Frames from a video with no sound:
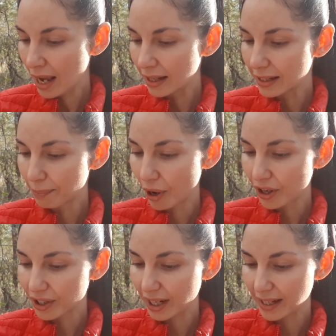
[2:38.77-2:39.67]
This
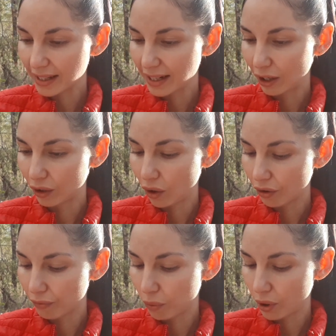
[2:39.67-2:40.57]
person is in a lot
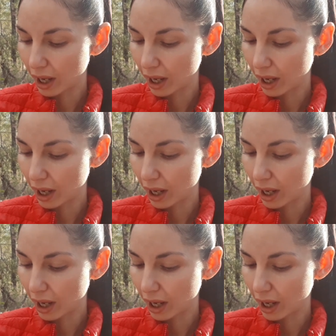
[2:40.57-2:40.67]
of water,